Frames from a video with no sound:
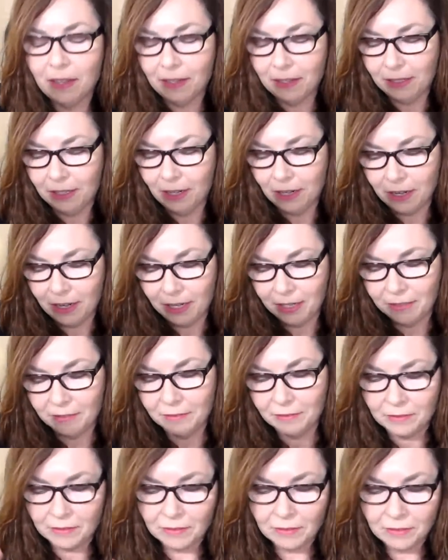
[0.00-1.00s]
all right
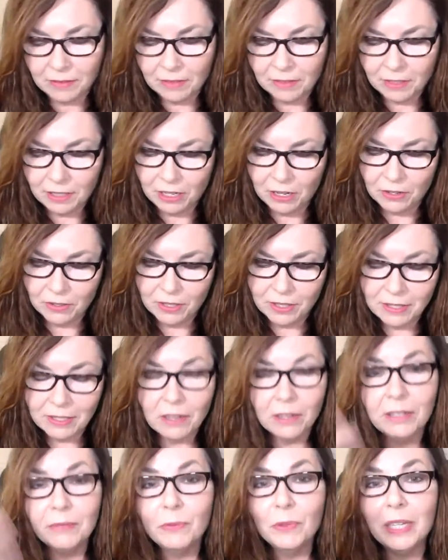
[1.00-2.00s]
you know, these
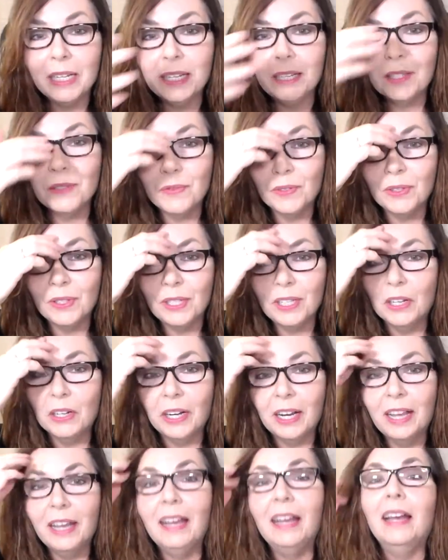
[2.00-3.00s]
are readings for the
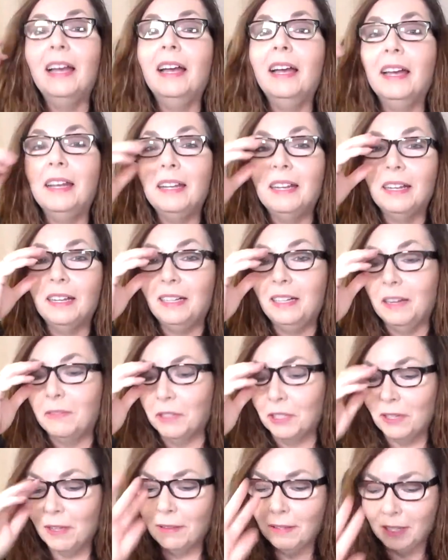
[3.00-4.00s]
year ahead, and I
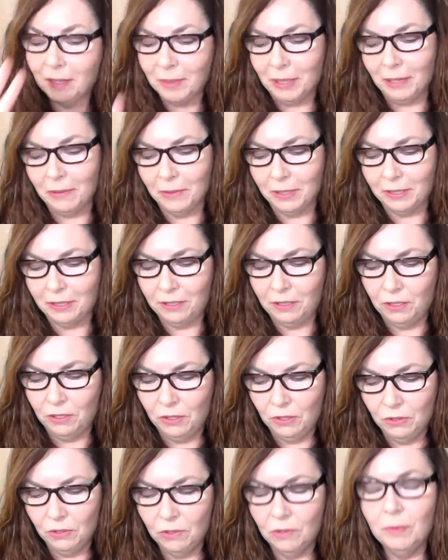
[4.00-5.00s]
never tell anybody what to
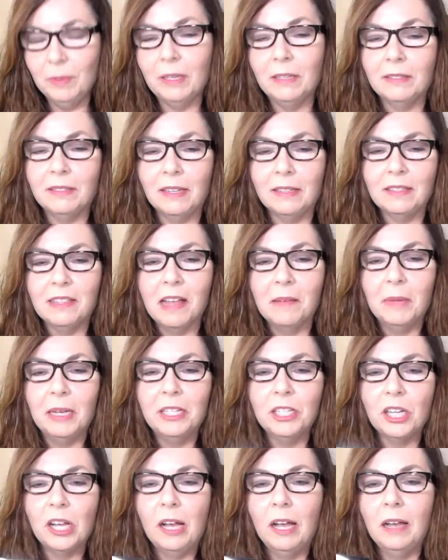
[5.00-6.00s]
do because that's not my
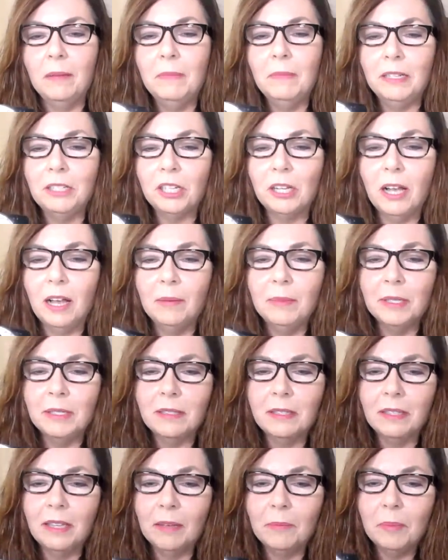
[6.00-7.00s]
job. My job is
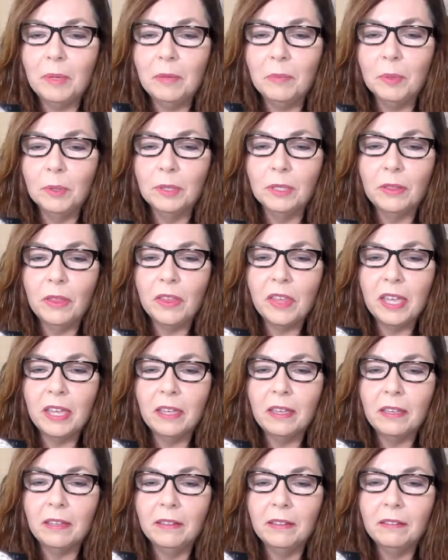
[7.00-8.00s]
to get people to
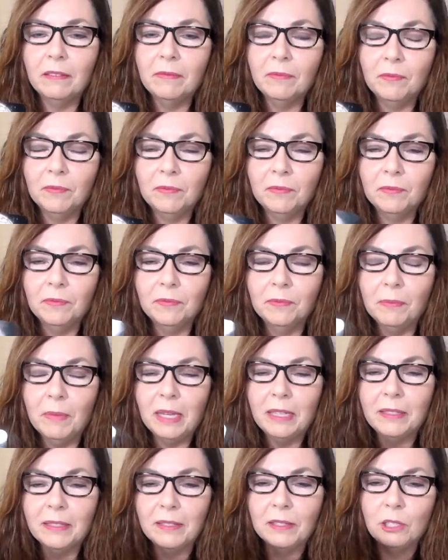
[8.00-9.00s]
think and
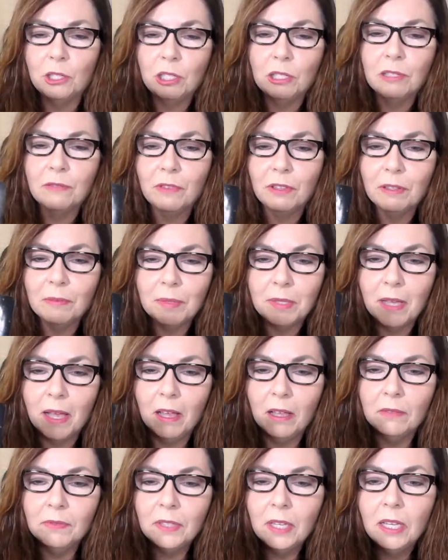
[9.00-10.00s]
make decisions for
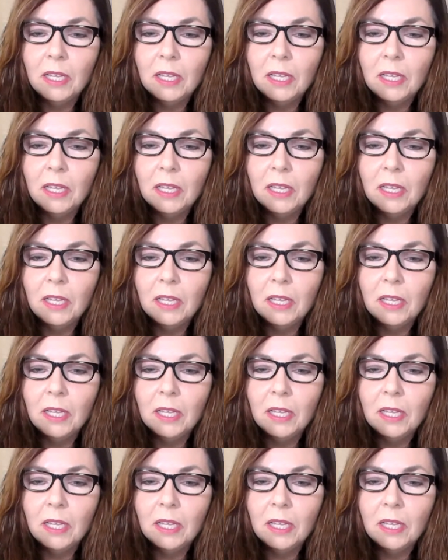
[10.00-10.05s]
themselves.